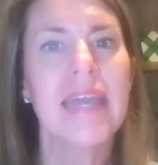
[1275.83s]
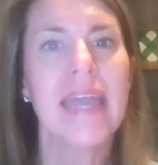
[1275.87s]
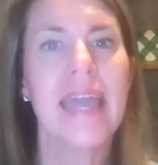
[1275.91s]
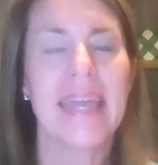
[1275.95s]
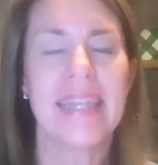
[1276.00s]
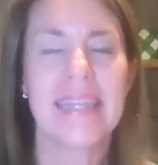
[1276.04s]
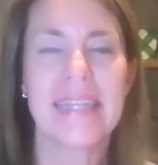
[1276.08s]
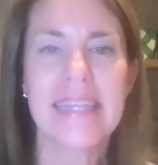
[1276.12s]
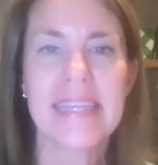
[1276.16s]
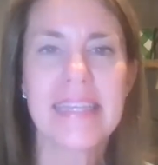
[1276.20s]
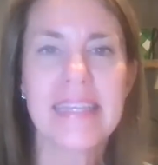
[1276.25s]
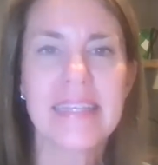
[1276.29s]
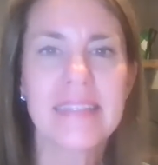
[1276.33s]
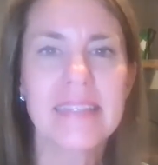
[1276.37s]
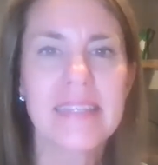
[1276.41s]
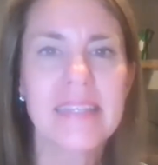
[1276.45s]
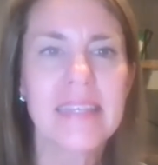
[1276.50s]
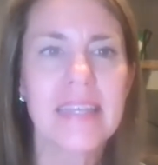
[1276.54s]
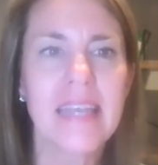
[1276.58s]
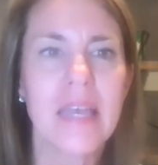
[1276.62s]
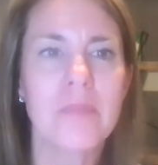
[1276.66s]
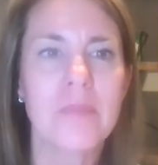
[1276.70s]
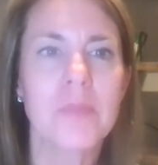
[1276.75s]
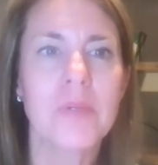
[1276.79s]
and
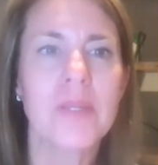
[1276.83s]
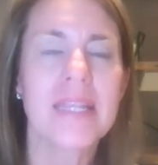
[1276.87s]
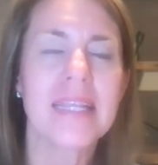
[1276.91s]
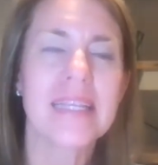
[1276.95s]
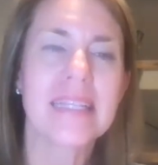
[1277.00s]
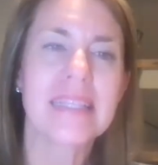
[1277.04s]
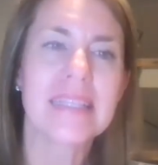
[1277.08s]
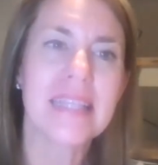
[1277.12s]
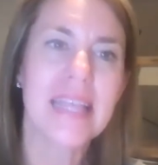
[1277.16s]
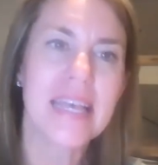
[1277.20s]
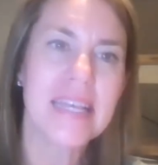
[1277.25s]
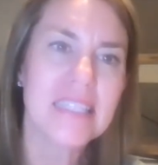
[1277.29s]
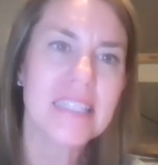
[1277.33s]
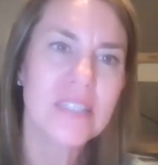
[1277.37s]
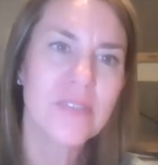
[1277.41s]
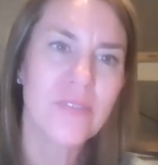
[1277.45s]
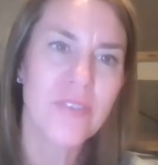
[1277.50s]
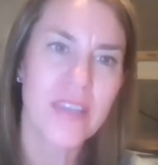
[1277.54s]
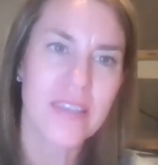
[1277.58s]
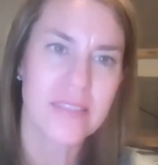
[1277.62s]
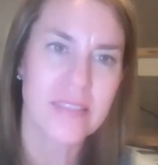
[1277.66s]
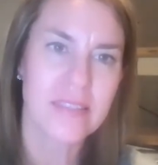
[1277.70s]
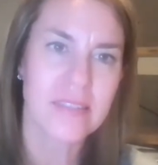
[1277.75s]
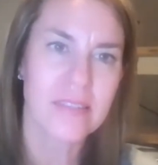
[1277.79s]
healing, and putting less
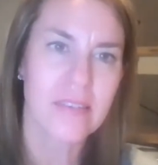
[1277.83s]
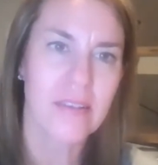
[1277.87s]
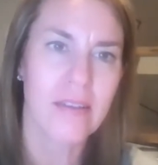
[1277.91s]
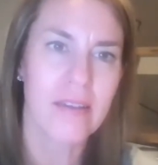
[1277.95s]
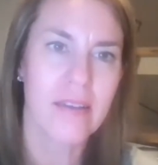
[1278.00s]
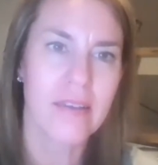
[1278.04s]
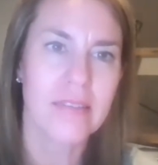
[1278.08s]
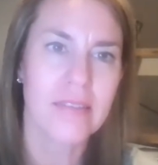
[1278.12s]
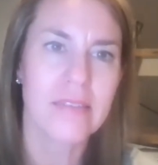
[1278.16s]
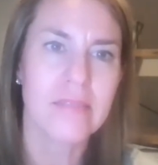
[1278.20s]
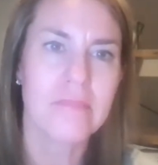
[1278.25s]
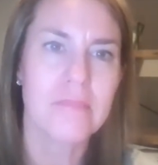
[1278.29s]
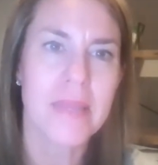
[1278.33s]
faith in God